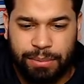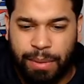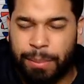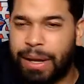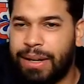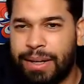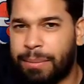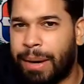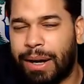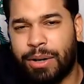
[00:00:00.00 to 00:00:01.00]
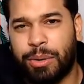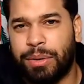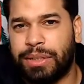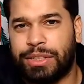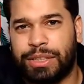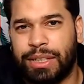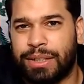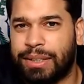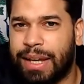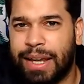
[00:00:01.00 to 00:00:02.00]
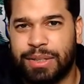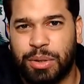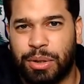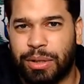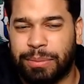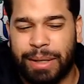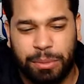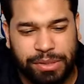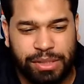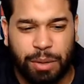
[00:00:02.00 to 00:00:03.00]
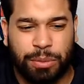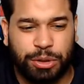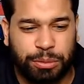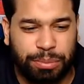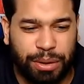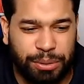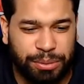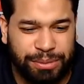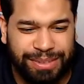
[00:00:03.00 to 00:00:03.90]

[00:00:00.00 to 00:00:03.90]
My man eating mango and shit. Can't talk, man. What's up with you, bro?